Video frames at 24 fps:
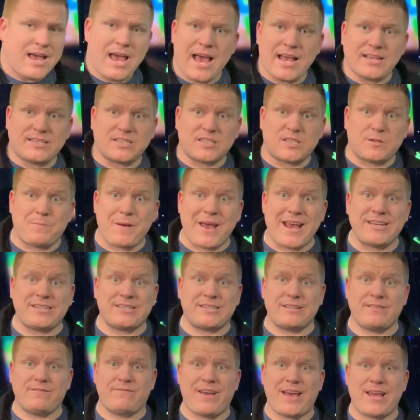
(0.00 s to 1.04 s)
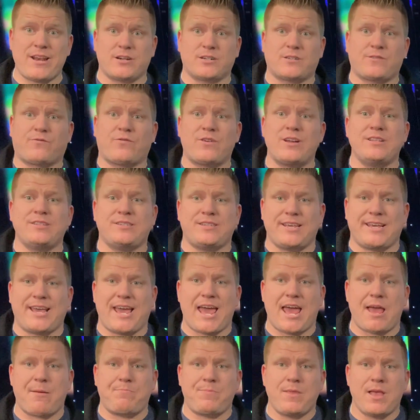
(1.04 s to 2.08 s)
as the Space Invaders Frenzy
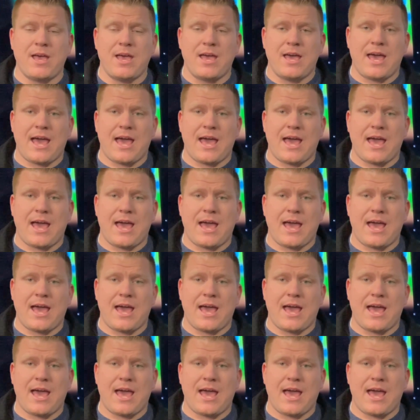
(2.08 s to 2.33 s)
game.